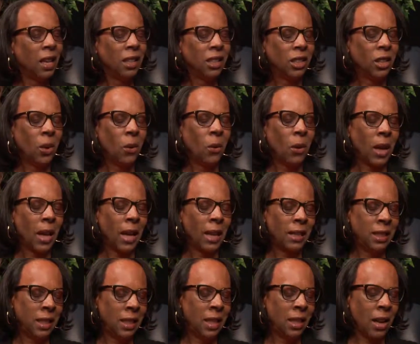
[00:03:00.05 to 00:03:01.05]
So I
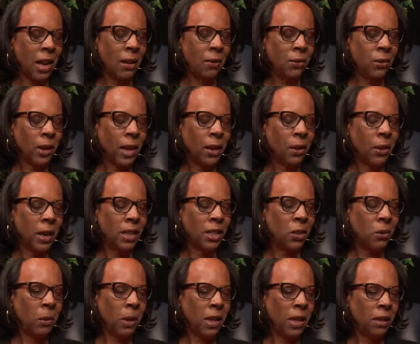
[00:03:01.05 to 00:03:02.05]
did, after I
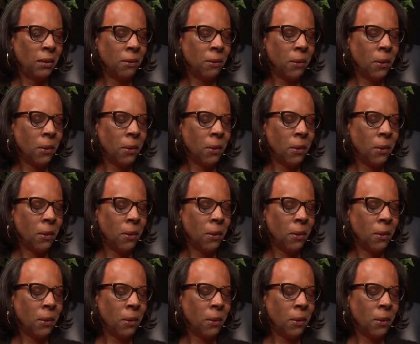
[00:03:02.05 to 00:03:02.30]
graduated